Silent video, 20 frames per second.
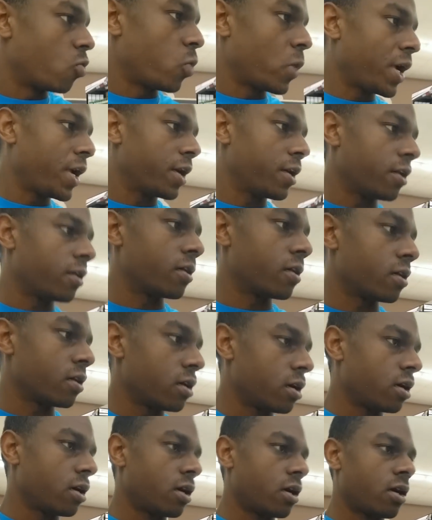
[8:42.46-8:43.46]

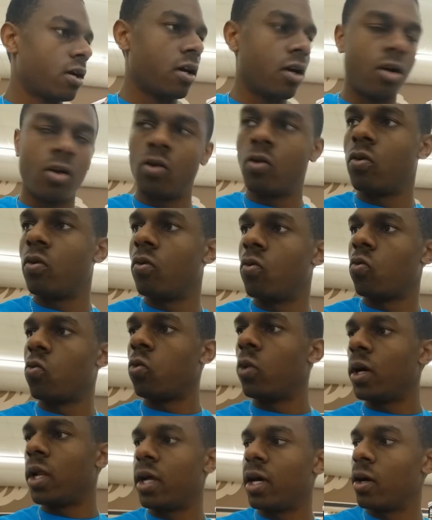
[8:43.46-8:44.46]
where
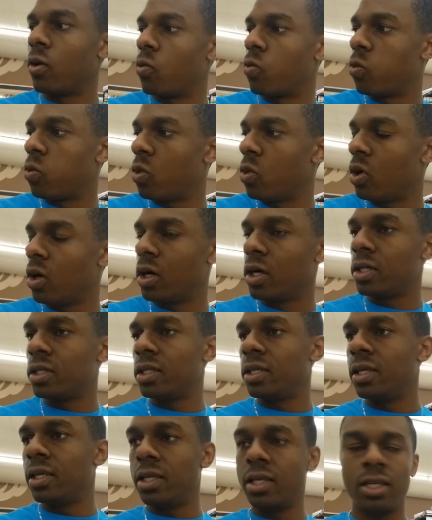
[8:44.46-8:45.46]
what I
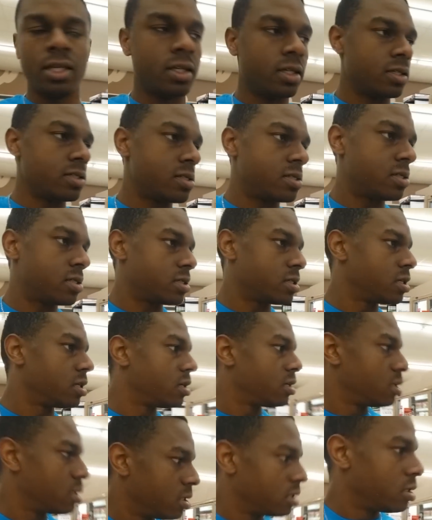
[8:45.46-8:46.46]
want is.
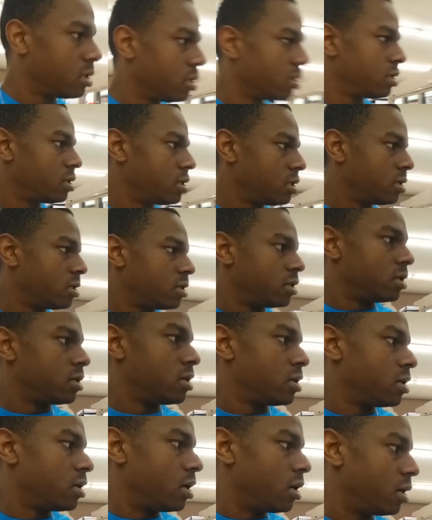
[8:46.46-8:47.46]

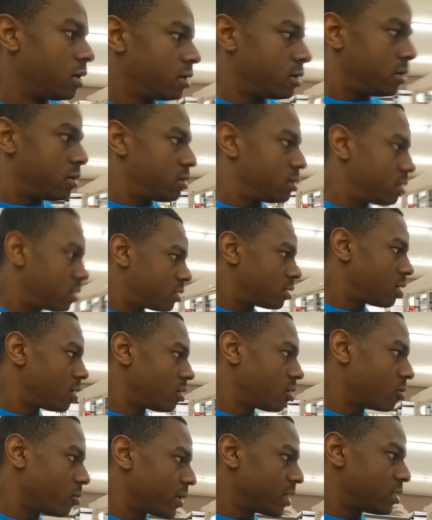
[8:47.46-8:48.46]
Uh,
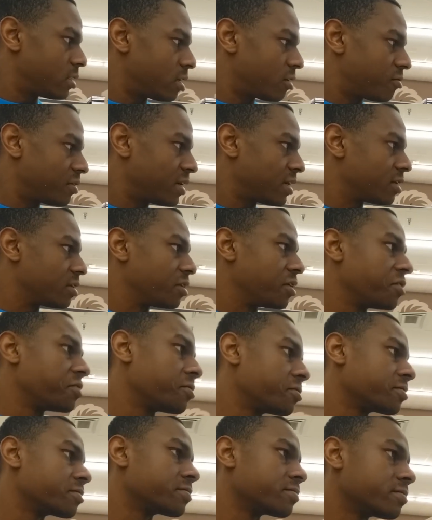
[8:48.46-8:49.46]
oh, wait, that's not. No.
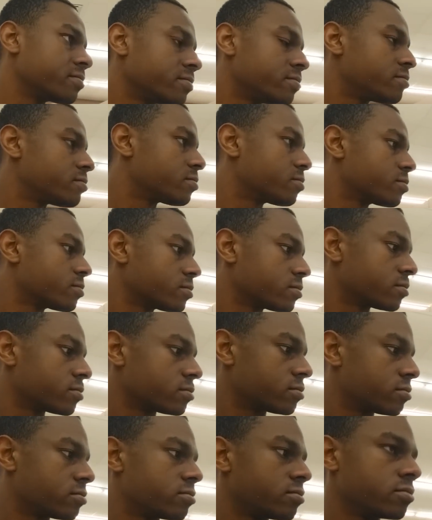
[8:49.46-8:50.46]
Attention food and associate
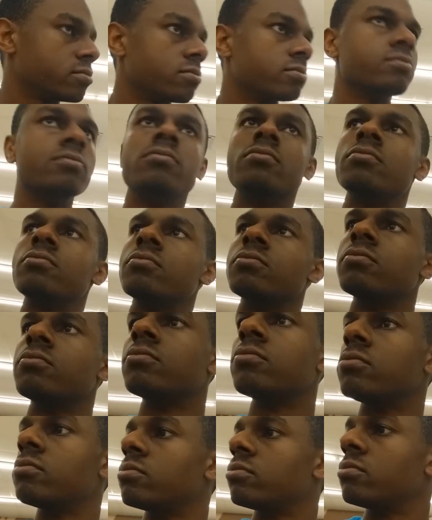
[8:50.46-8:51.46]
seafood. You have a call on
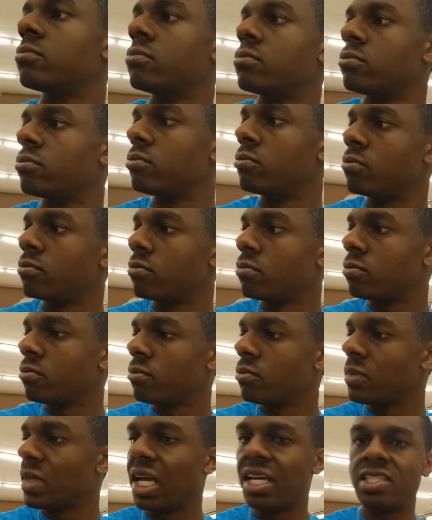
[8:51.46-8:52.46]
101 Seafood
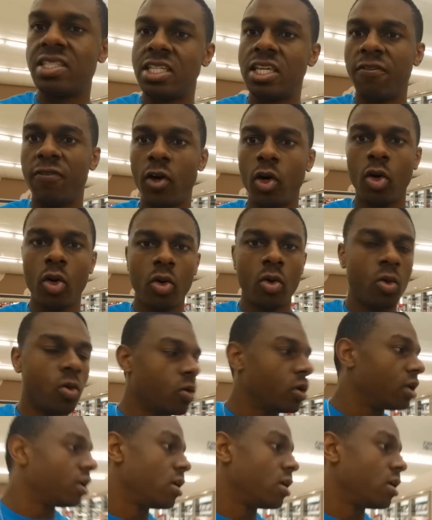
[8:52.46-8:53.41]
101. Seafood?